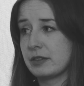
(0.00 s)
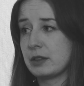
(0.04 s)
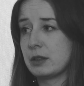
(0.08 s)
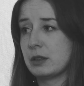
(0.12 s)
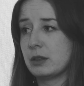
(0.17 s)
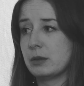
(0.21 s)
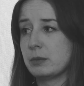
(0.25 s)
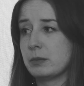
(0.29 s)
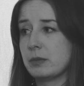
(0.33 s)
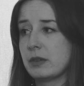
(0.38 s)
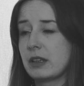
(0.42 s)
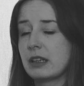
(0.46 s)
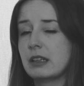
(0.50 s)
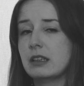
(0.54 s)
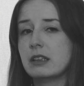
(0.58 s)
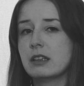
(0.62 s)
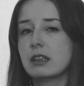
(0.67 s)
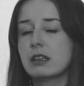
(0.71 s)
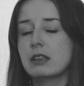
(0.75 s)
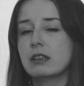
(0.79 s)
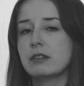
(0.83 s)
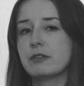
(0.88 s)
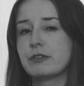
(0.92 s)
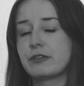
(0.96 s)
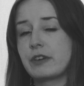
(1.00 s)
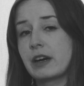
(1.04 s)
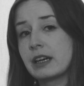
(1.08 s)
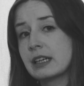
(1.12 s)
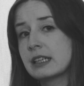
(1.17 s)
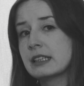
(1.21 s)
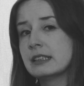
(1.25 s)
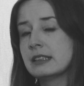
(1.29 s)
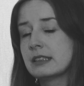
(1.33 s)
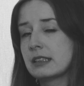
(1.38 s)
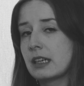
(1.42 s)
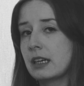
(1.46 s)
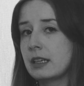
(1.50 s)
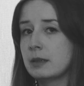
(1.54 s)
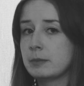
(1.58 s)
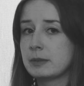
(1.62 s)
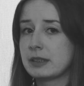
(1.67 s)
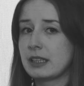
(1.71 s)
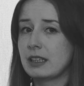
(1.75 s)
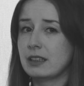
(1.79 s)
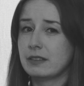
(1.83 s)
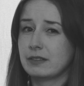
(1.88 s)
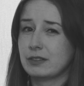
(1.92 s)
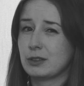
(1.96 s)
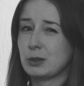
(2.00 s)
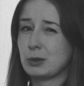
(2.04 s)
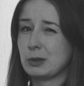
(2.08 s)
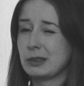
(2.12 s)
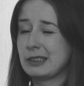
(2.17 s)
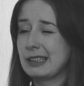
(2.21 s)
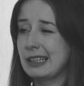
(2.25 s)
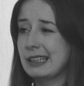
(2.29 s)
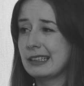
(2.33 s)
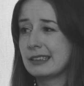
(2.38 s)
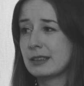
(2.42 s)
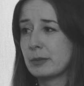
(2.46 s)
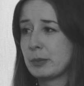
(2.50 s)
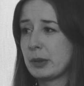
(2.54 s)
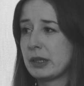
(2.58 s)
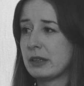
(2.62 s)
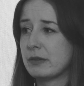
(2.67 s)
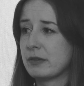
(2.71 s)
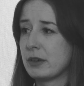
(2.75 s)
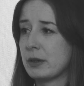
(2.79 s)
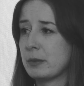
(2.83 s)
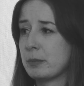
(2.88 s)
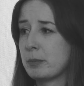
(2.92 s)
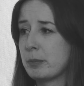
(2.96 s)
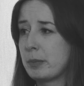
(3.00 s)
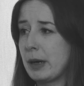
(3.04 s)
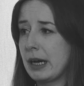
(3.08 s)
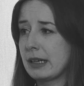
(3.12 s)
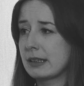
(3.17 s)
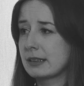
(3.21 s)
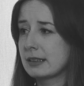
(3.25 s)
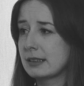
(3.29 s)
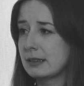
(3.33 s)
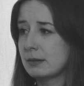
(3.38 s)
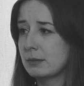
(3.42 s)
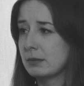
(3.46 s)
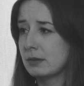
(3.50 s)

film. The, the, Frankenstein himself sort of takes a bit of a back